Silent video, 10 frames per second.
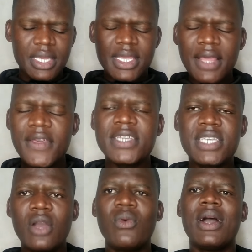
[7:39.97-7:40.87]
Rigathi
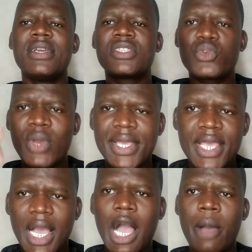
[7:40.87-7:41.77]
Gachagua is
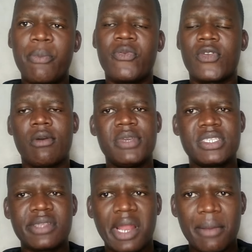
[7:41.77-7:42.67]
waking up from
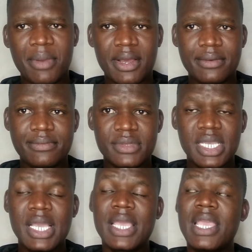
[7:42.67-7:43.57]
his slumber.
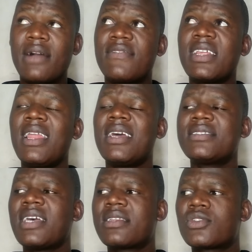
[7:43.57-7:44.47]
He have
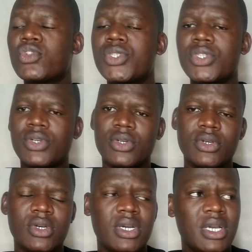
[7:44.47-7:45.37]
realized that
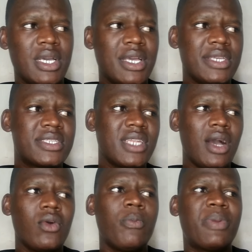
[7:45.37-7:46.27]
Ruto is
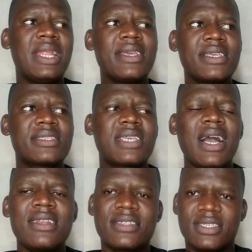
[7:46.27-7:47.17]
now playing his
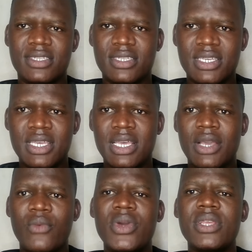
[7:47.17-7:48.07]
cards.
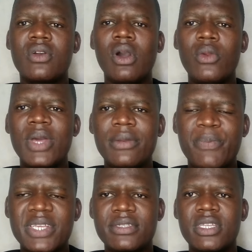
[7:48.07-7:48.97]
We recall
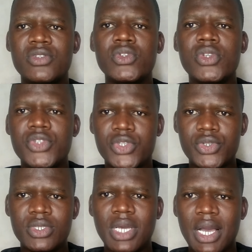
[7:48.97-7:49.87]
when President Ruto
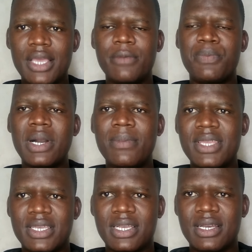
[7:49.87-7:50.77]
stood in
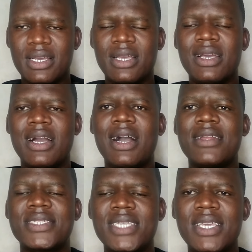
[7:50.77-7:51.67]
public
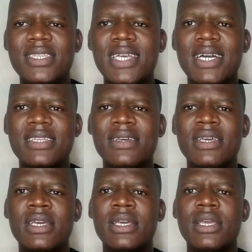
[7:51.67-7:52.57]
and said that
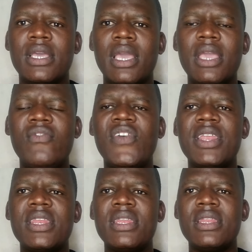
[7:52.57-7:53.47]

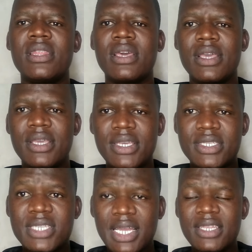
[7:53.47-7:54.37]
even
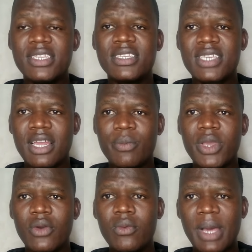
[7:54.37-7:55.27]
his candidate can
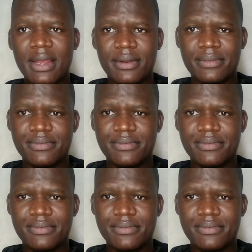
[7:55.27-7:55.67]
be a woman.